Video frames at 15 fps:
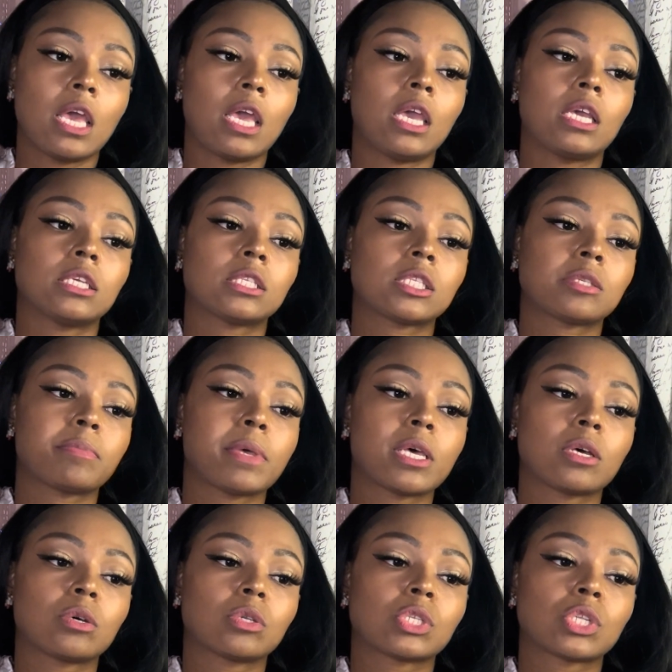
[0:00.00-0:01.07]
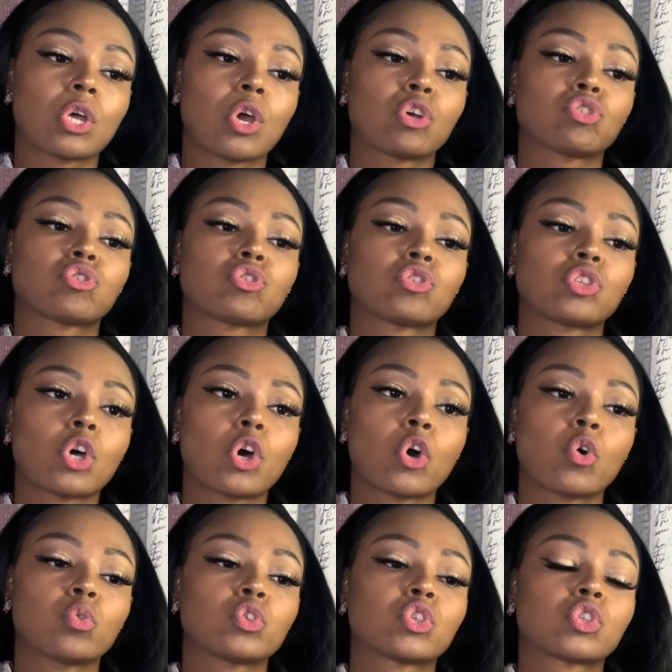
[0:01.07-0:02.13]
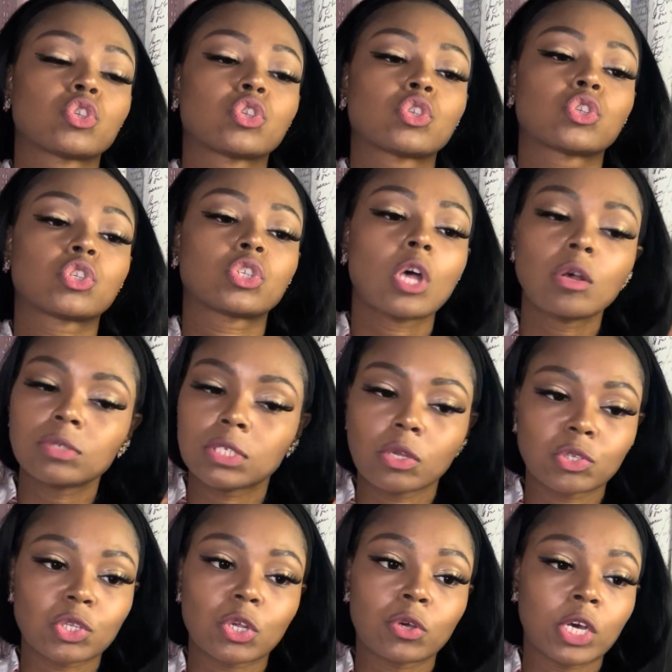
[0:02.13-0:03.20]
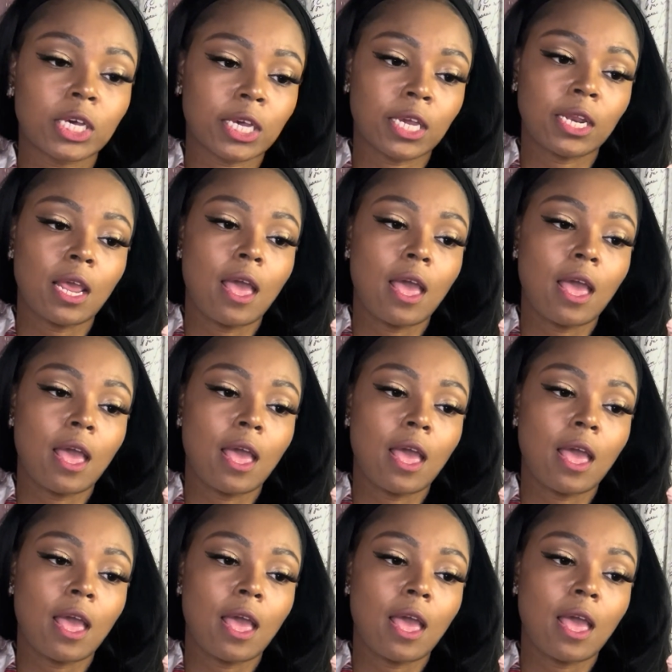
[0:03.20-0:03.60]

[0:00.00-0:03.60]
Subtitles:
It smells so good.